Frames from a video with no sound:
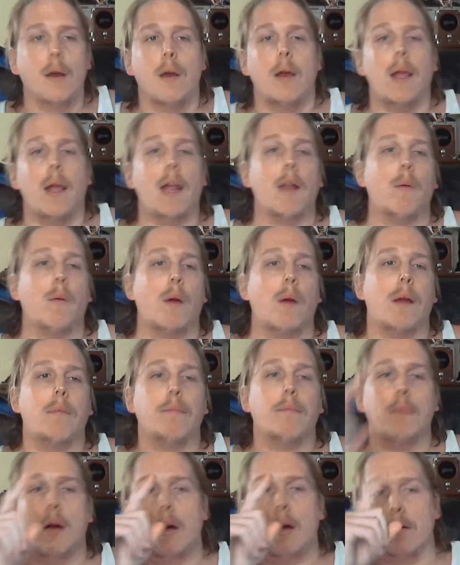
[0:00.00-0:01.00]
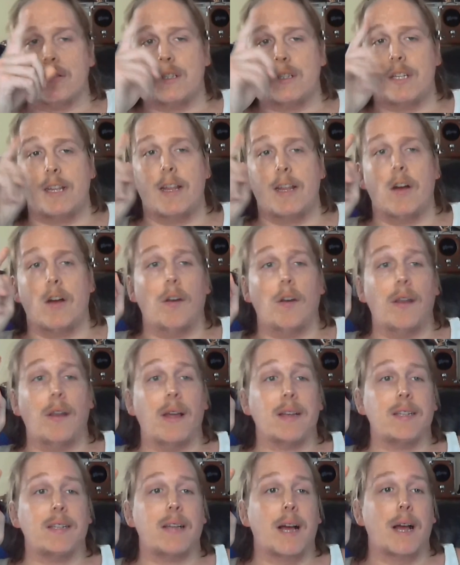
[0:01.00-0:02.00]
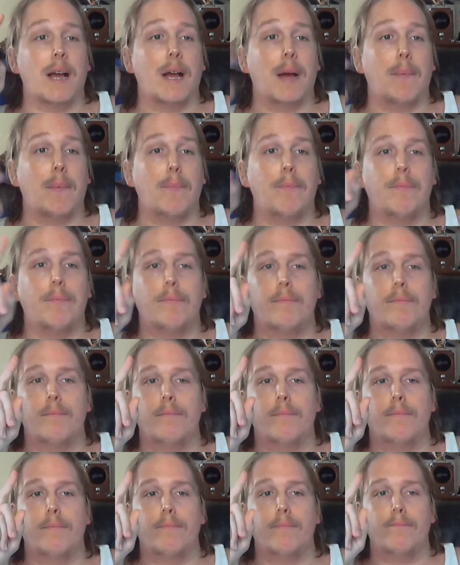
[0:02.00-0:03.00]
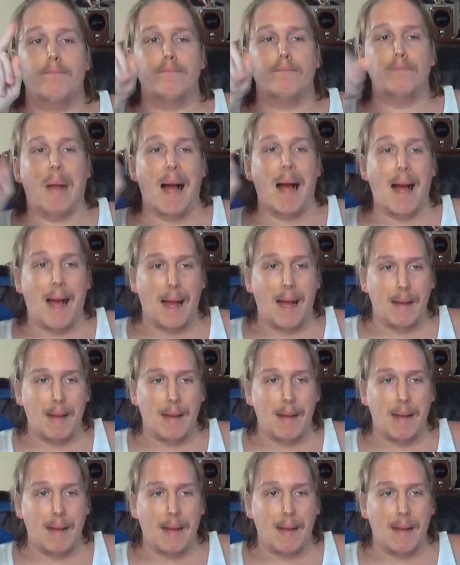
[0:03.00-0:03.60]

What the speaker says: Anyway, I'll see y'all next time. Bye.